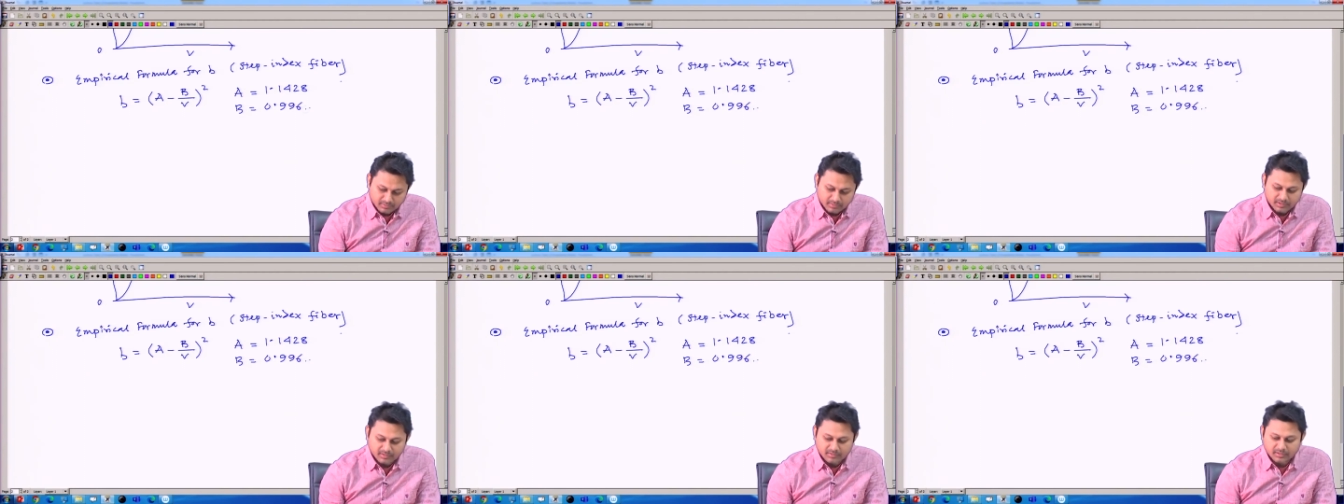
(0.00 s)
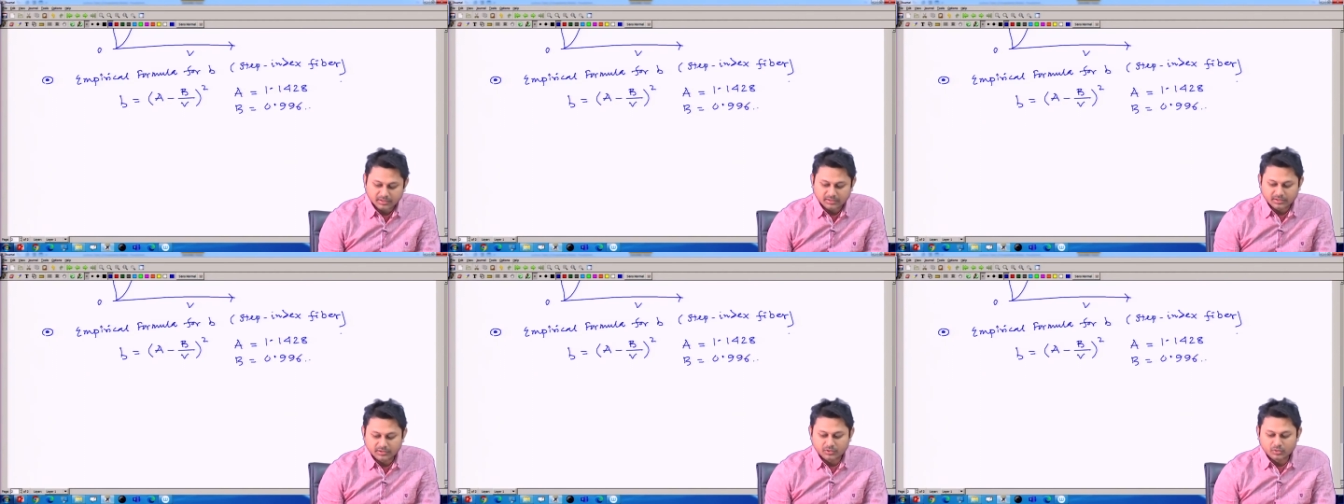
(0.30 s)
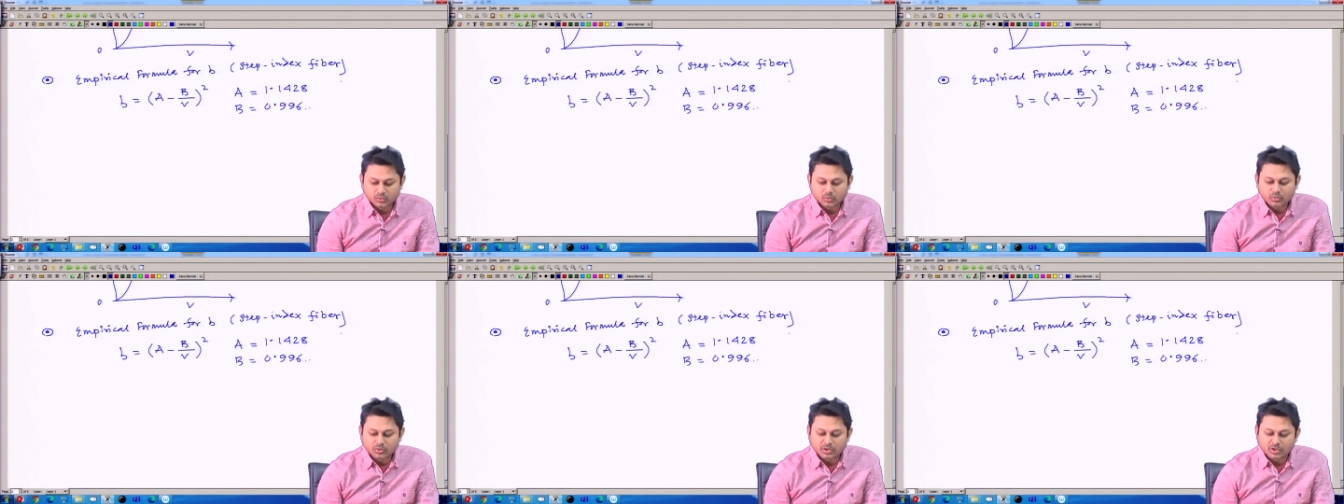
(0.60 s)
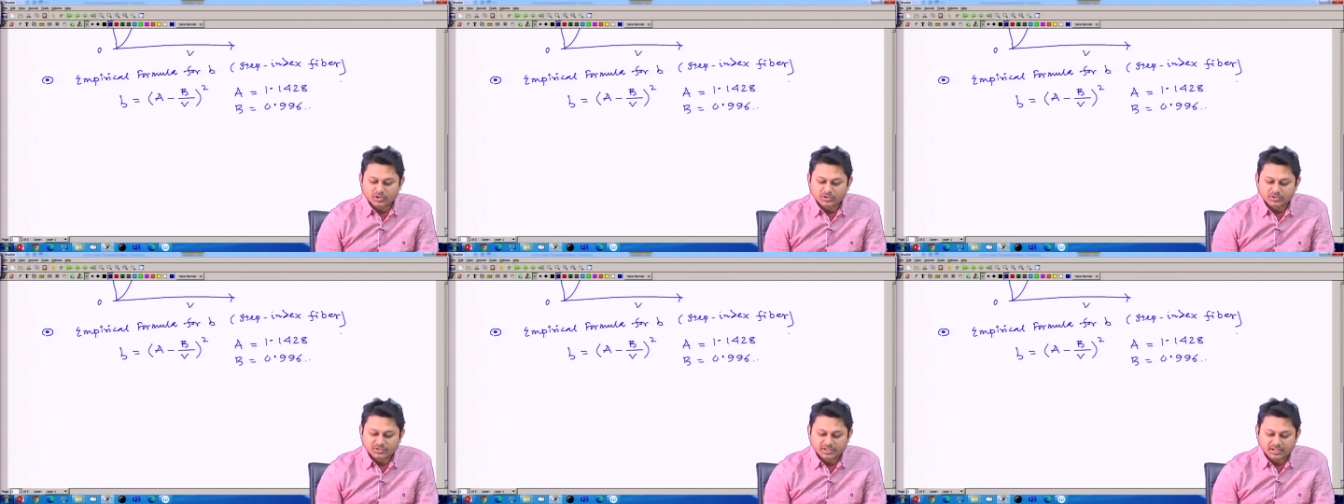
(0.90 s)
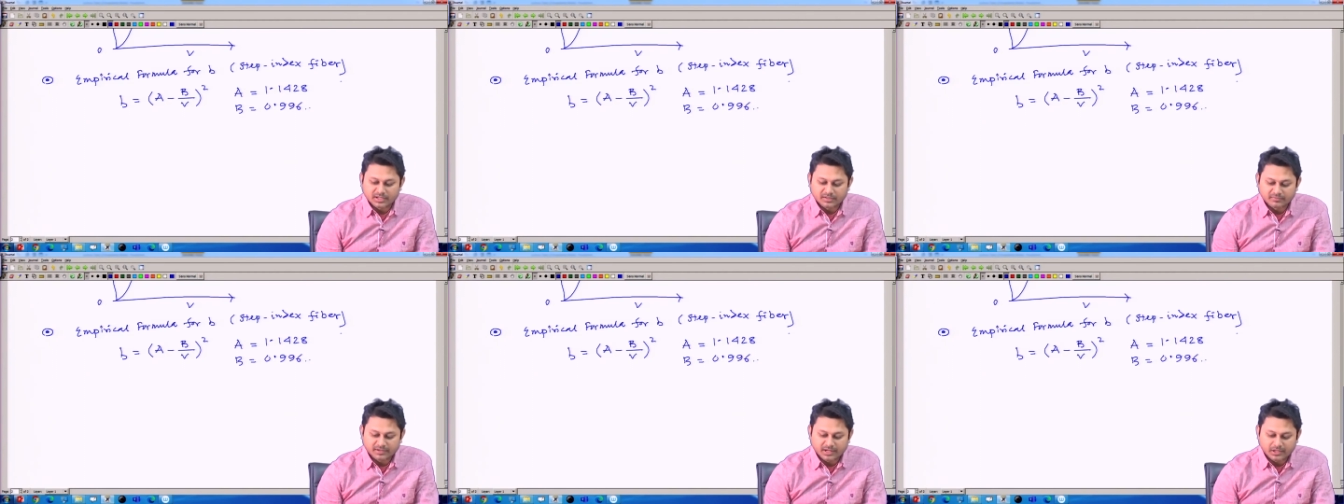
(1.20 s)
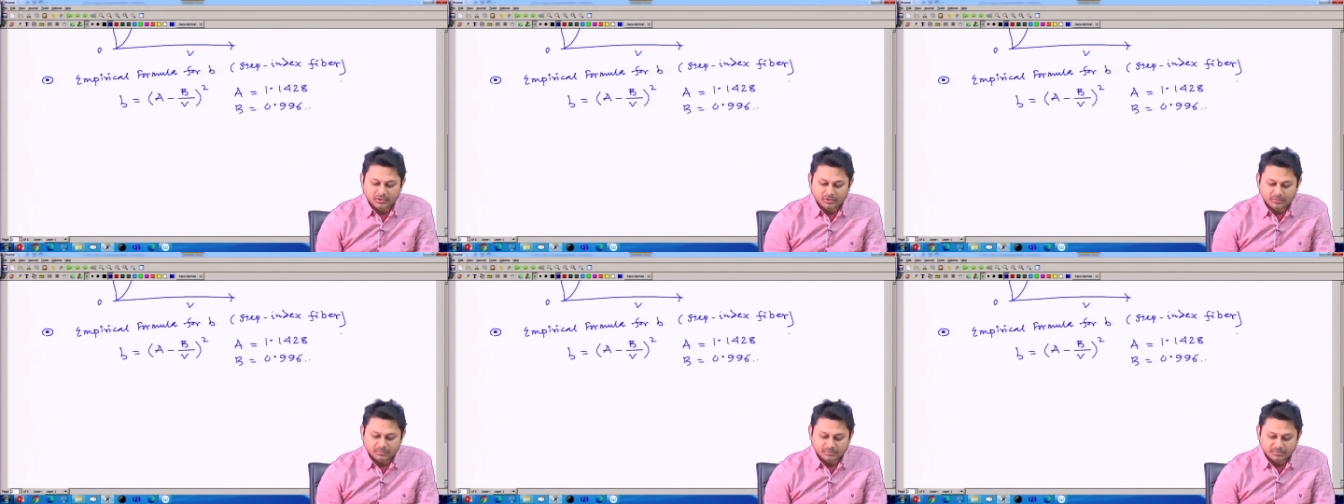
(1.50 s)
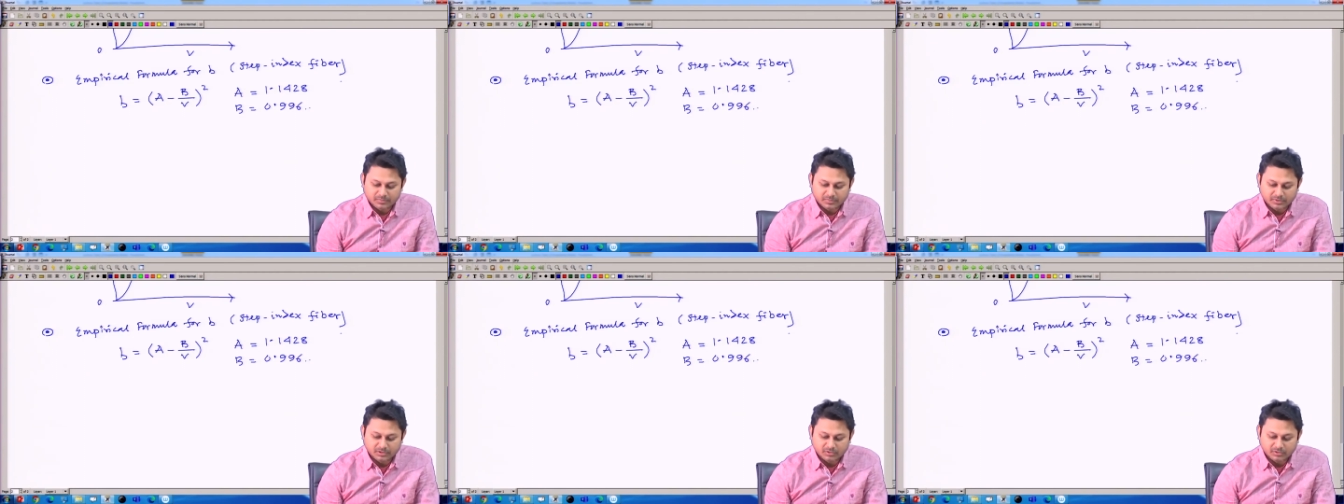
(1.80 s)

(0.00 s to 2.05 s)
these are the two constant value of